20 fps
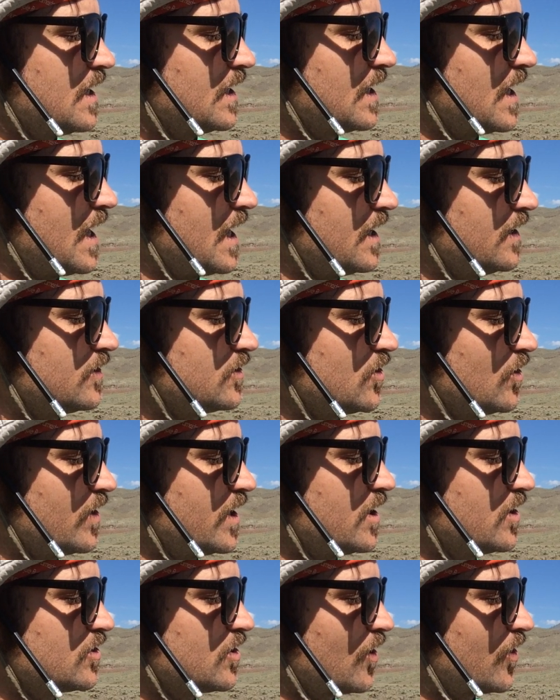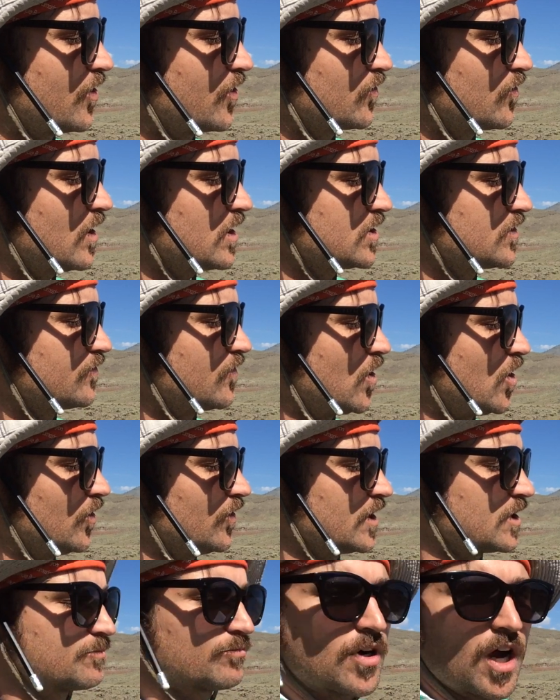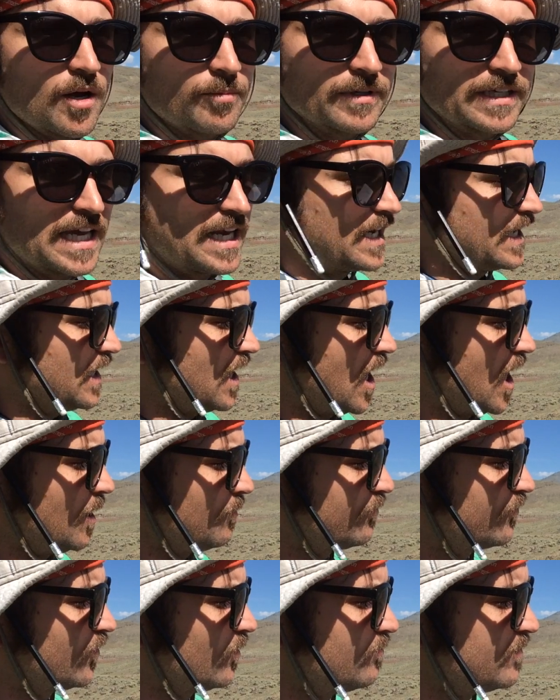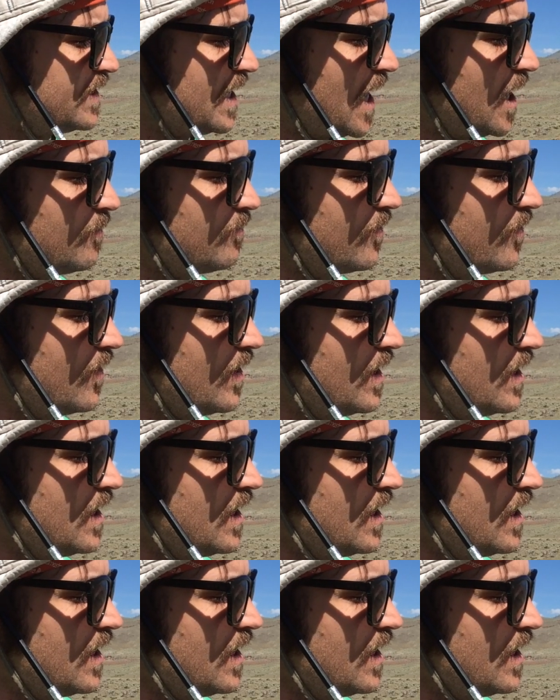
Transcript: Okay, so here's a thrust fault that's propagating up from depth.